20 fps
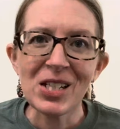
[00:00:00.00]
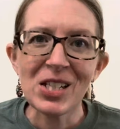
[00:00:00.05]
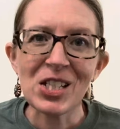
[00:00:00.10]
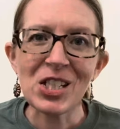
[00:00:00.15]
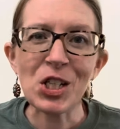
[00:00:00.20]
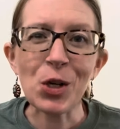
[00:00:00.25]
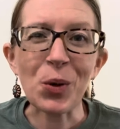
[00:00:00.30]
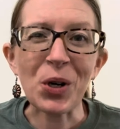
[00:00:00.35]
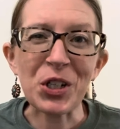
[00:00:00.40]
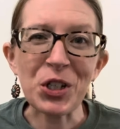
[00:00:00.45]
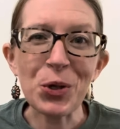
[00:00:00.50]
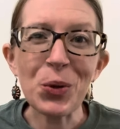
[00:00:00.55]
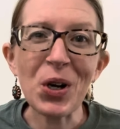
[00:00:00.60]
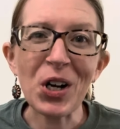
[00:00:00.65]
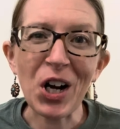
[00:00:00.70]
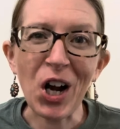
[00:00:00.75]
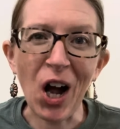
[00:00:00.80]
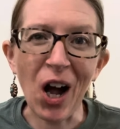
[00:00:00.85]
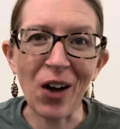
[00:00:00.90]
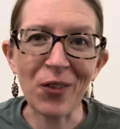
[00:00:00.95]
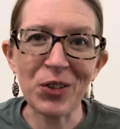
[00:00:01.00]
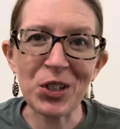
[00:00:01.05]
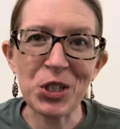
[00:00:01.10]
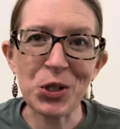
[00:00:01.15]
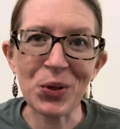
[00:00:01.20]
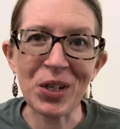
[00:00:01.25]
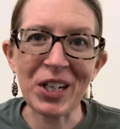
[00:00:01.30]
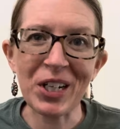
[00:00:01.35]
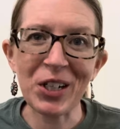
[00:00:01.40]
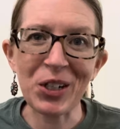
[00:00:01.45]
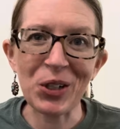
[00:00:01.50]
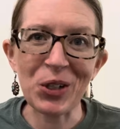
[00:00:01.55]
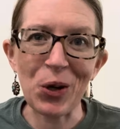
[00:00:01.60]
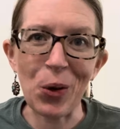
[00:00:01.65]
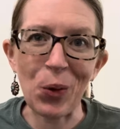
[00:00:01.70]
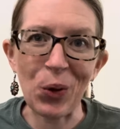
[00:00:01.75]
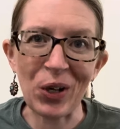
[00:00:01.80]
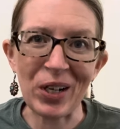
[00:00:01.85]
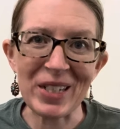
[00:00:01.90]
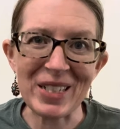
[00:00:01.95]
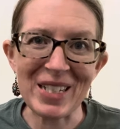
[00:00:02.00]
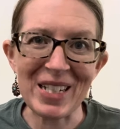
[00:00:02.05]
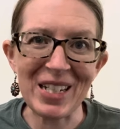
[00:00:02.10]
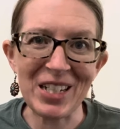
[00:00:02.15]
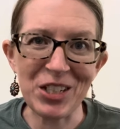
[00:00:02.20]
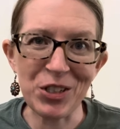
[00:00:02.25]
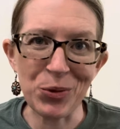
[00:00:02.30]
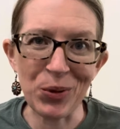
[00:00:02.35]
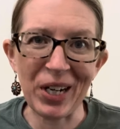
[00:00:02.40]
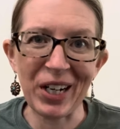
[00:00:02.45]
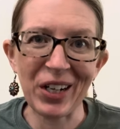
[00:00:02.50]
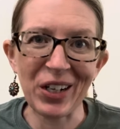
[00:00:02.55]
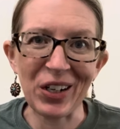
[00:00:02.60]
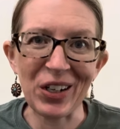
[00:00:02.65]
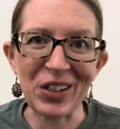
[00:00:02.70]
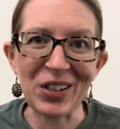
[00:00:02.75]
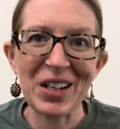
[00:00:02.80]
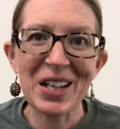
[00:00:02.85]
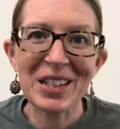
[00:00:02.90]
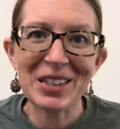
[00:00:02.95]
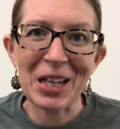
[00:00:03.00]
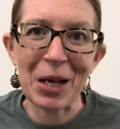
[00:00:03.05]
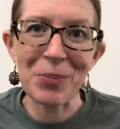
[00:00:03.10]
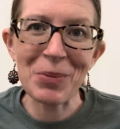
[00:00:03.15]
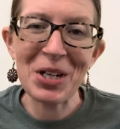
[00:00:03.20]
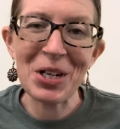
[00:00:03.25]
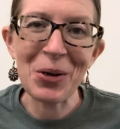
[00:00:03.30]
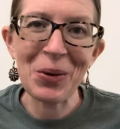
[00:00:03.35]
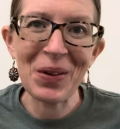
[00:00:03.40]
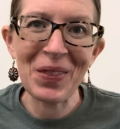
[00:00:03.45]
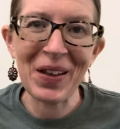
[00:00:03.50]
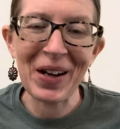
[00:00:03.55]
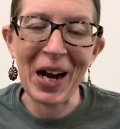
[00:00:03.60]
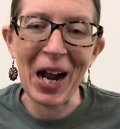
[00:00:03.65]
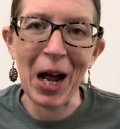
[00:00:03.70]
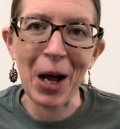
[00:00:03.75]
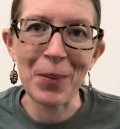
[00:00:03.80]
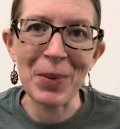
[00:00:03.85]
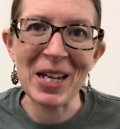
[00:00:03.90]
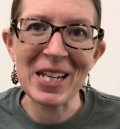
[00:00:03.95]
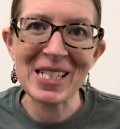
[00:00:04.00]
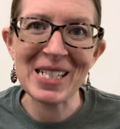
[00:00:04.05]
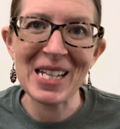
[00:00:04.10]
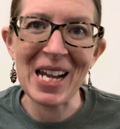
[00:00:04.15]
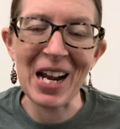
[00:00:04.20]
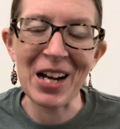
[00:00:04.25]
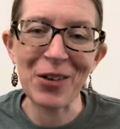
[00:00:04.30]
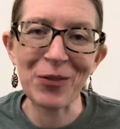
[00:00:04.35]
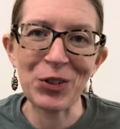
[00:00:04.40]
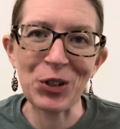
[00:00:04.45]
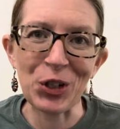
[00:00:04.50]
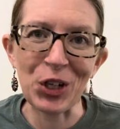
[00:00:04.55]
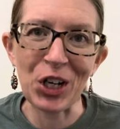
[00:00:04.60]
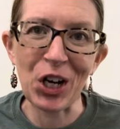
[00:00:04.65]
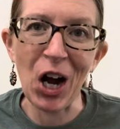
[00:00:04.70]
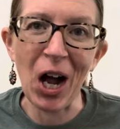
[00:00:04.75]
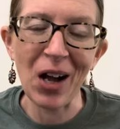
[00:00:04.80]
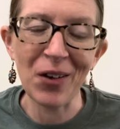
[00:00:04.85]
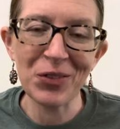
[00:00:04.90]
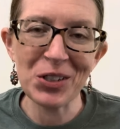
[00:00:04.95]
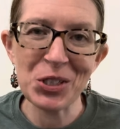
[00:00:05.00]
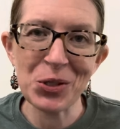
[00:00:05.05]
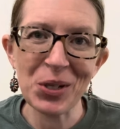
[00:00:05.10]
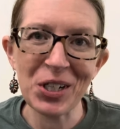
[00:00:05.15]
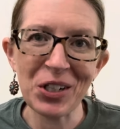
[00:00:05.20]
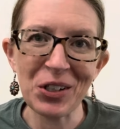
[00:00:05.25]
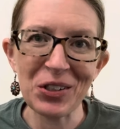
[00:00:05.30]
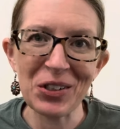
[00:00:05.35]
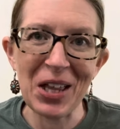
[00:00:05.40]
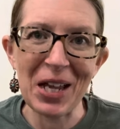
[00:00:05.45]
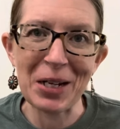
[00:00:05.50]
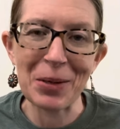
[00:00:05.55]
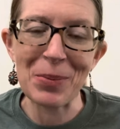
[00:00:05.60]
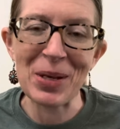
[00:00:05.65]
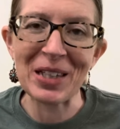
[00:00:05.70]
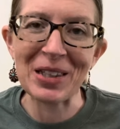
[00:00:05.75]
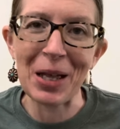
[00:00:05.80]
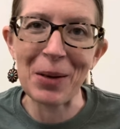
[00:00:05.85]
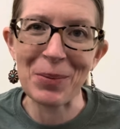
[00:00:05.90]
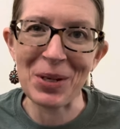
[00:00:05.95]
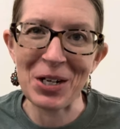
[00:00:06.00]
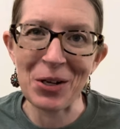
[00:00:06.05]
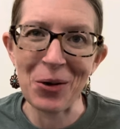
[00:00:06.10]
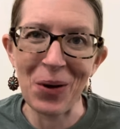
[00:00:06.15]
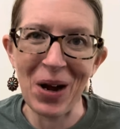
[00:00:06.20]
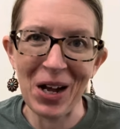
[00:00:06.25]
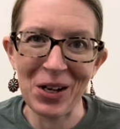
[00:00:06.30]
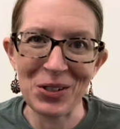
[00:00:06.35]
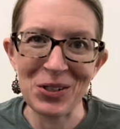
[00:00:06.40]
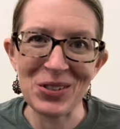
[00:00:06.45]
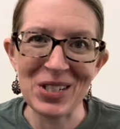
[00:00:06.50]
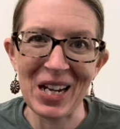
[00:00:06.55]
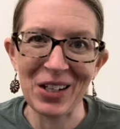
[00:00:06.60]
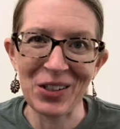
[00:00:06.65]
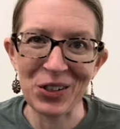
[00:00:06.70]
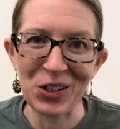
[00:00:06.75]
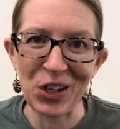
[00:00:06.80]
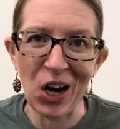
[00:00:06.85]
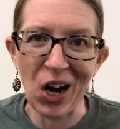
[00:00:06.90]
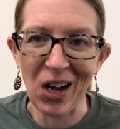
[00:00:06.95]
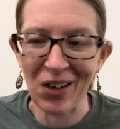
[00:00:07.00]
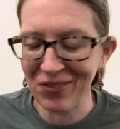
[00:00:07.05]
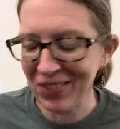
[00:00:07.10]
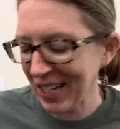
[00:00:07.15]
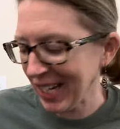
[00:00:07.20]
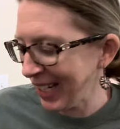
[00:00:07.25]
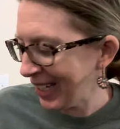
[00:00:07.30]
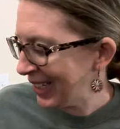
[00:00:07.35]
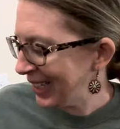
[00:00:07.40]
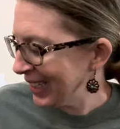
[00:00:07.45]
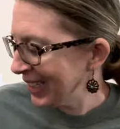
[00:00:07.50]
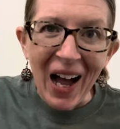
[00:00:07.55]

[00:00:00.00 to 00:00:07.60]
So, are you a coffee drinker or a tea drinker? Let me know in the comments. And if you're a coffee drinker like me, let me know how you take your coffee.